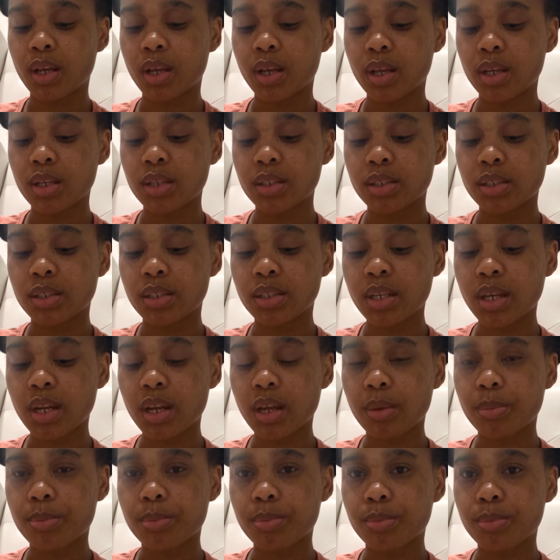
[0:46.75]
set
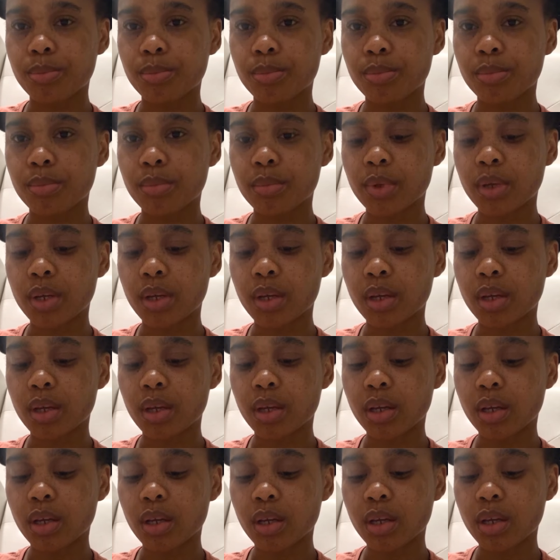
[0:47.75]
up
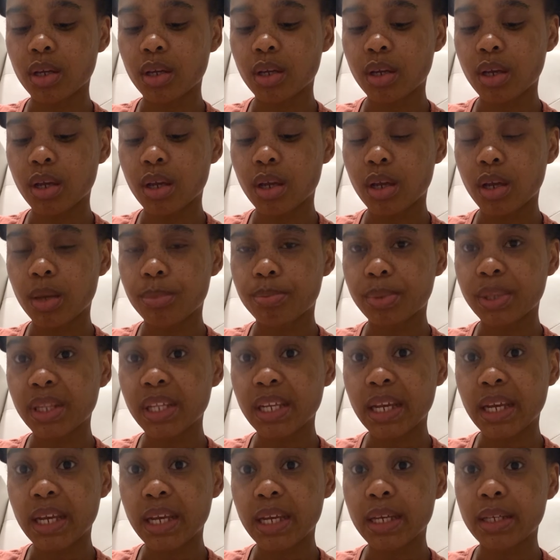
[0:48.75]
a
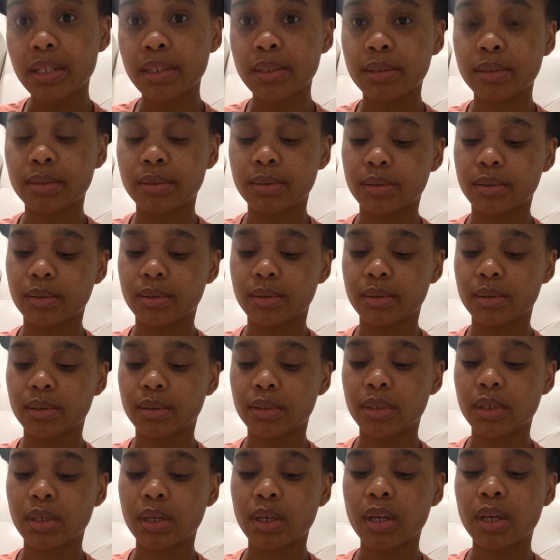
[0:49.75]
plan,
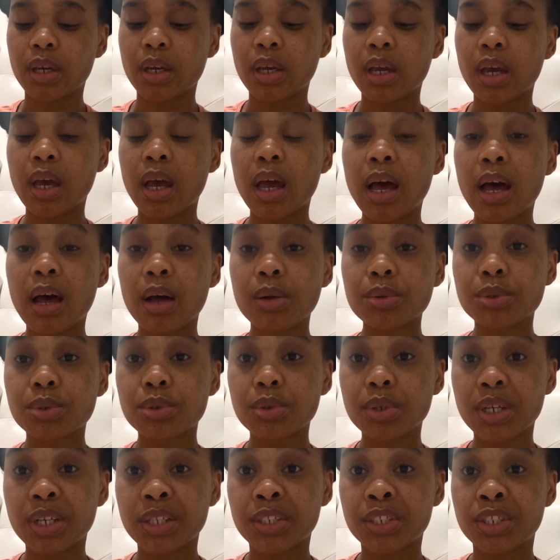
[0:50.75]
how to
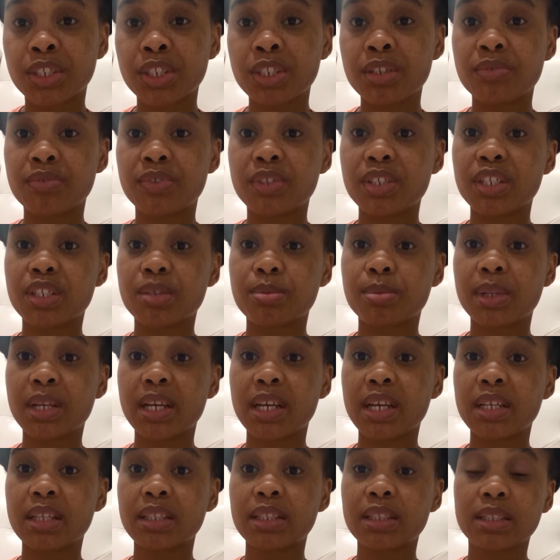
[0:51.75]
achieve these
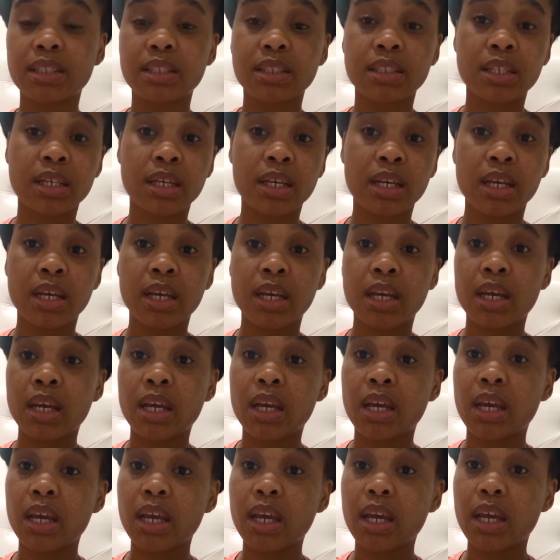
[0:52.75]
plans,
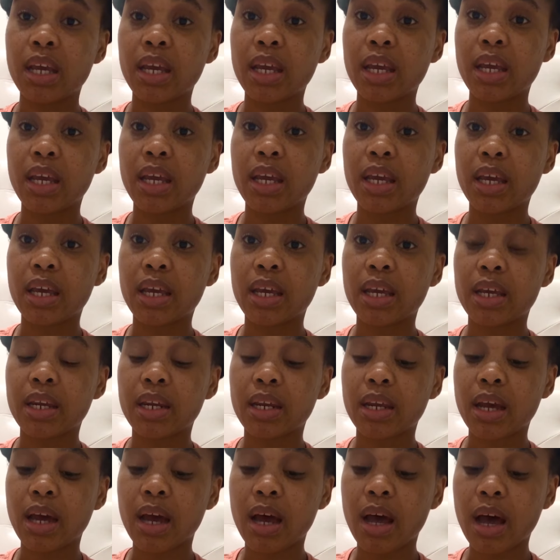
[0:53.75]
and
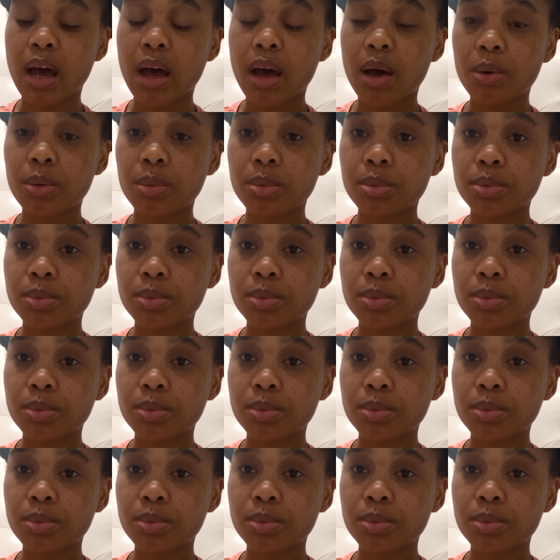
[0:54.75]
how